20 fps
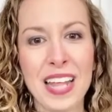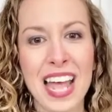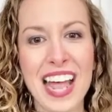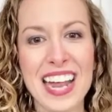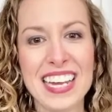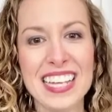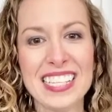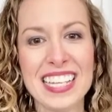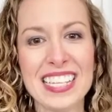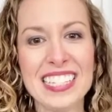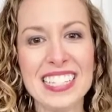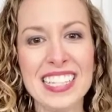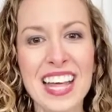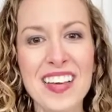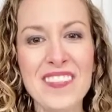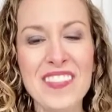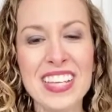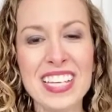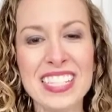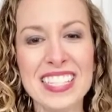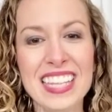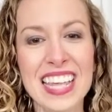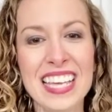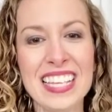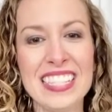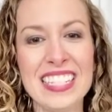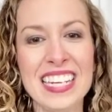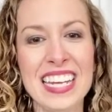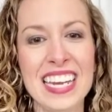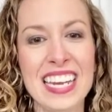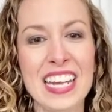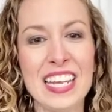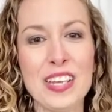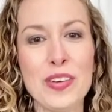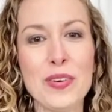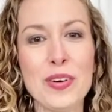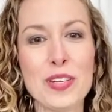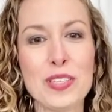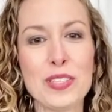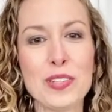Heidi says, love this. Thanks, Deanna.
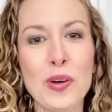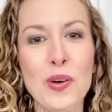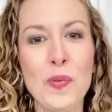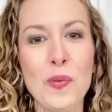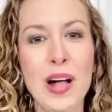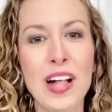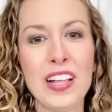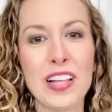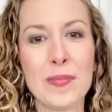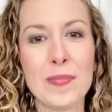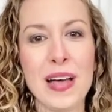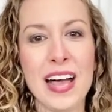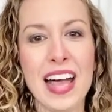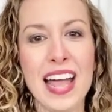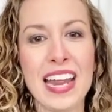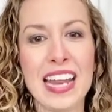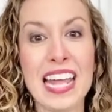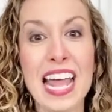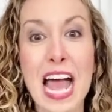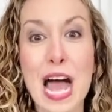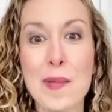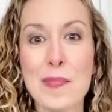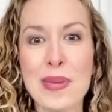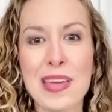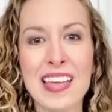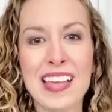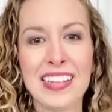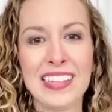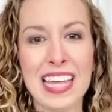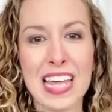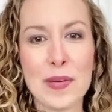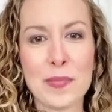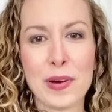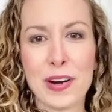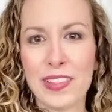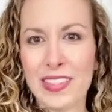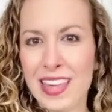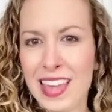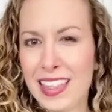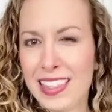You are so welcome, Heidi. Happy late
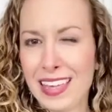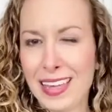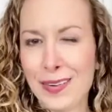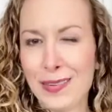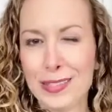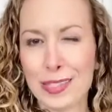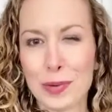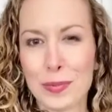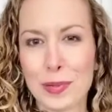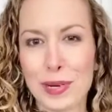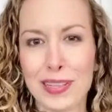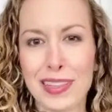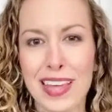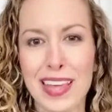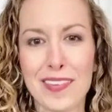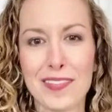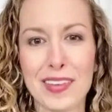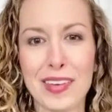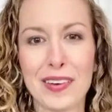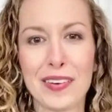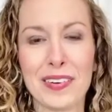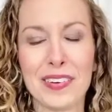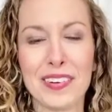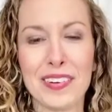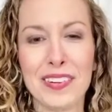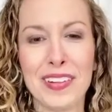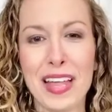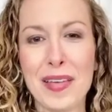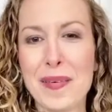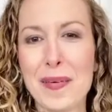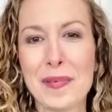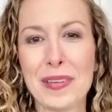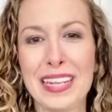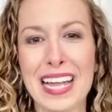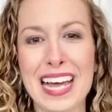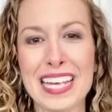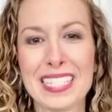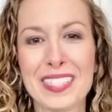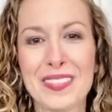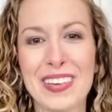birthday. I think it was your birthday maybe
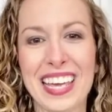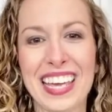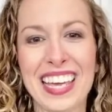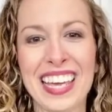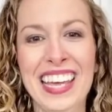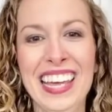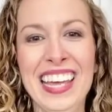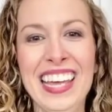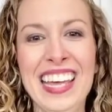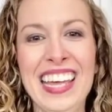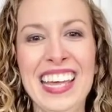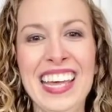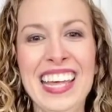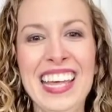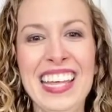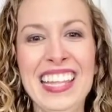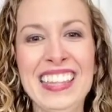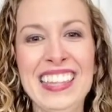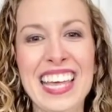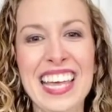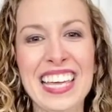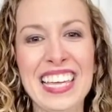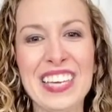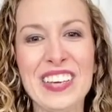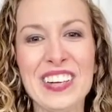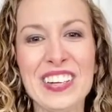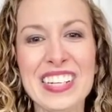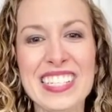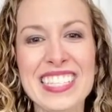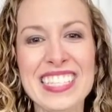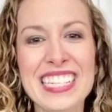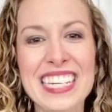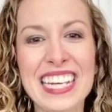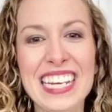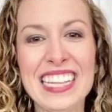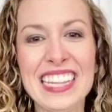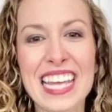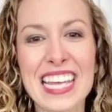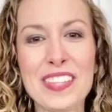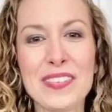last week. Thank you,
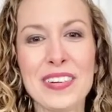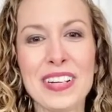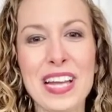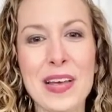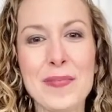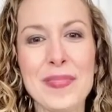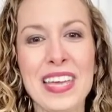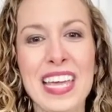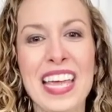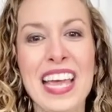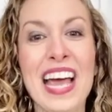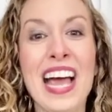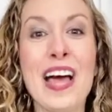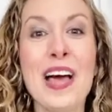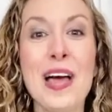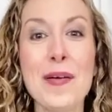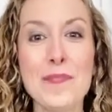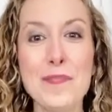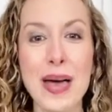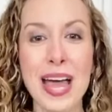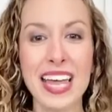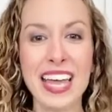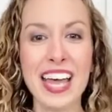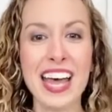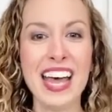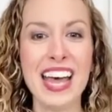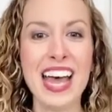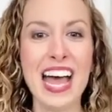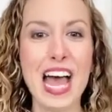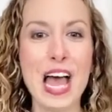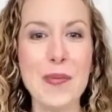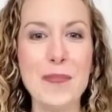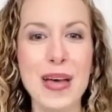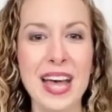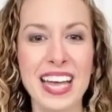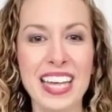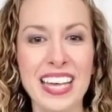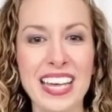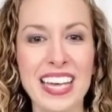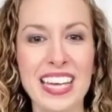Christine. Thanks for coming. Becca. Hi,
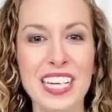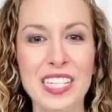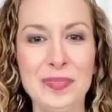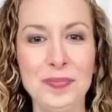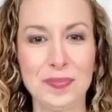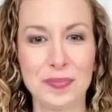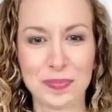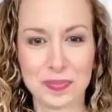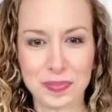Becca.